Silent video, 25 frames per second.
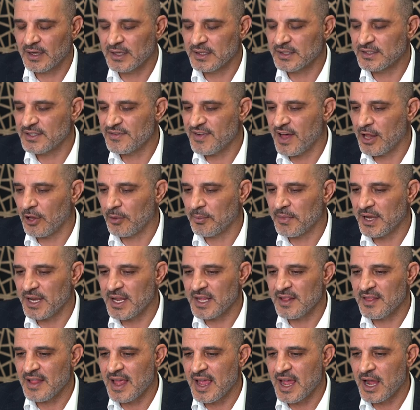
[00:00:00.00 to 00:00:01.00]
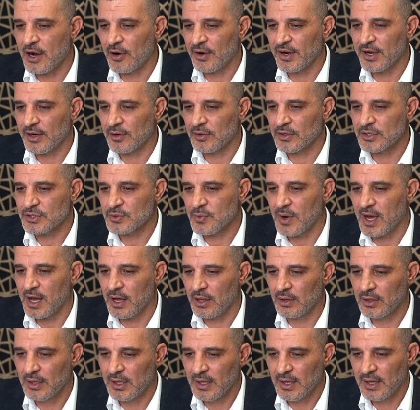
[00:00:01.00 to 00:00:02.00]
development in area as
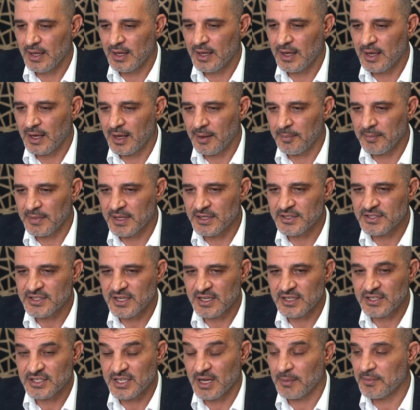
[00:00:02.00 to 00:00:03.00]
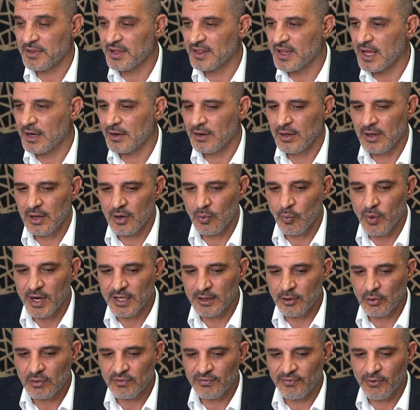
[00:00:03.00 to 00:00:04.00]
well, is something that we
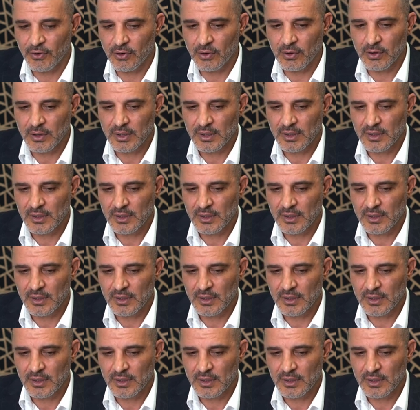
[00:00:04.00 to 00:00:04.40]
look for.